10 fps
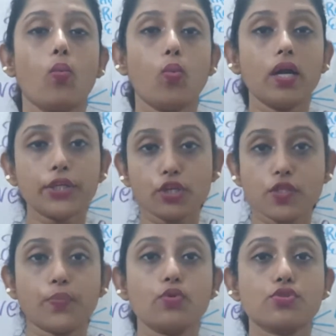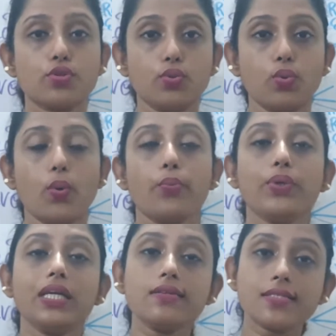what you are supposed to do?
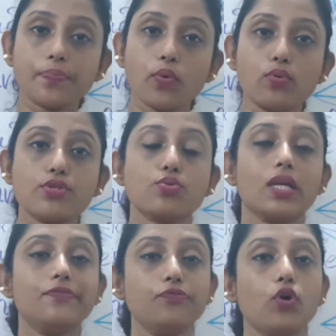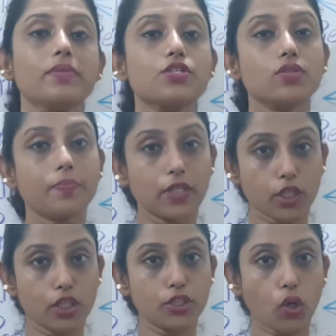We are supposed to inform it to the
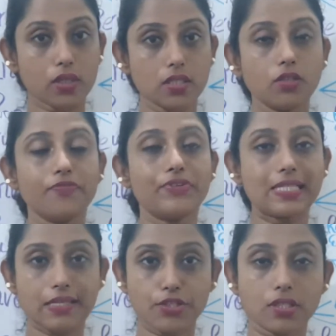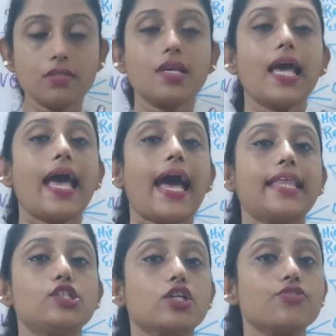particular doctor or physician,
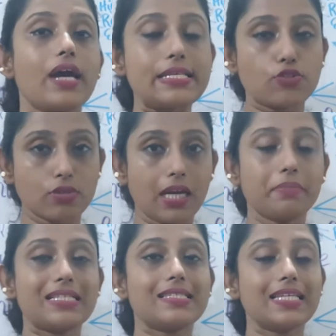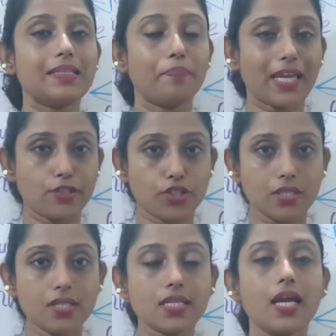and the doctor has to come and see the
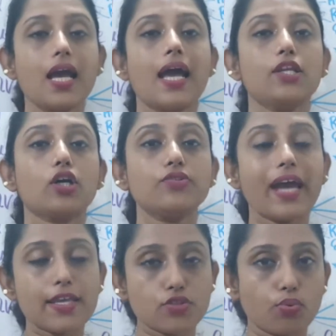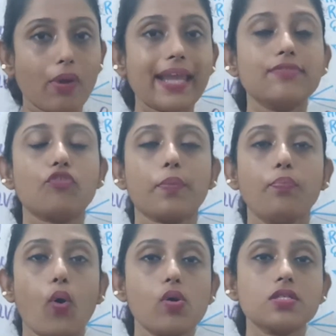patient. Doctor has to write a
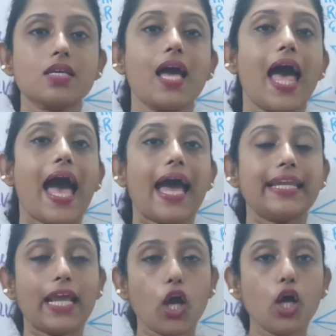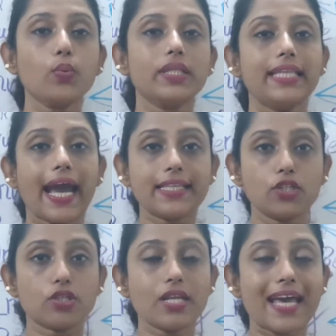report, and along with that the
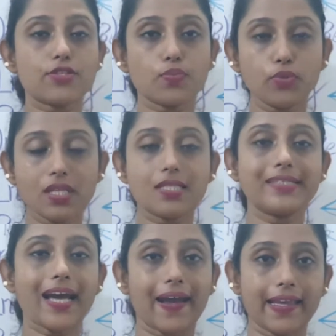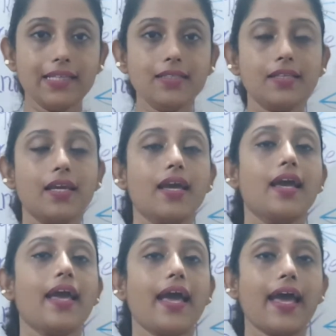doctor has to put a sign
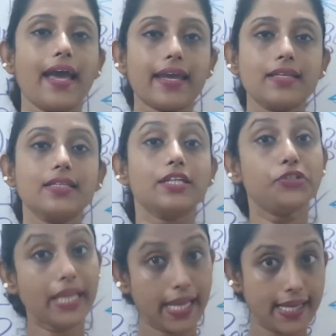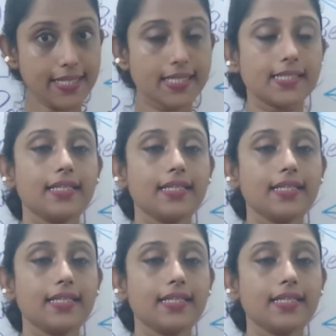and date.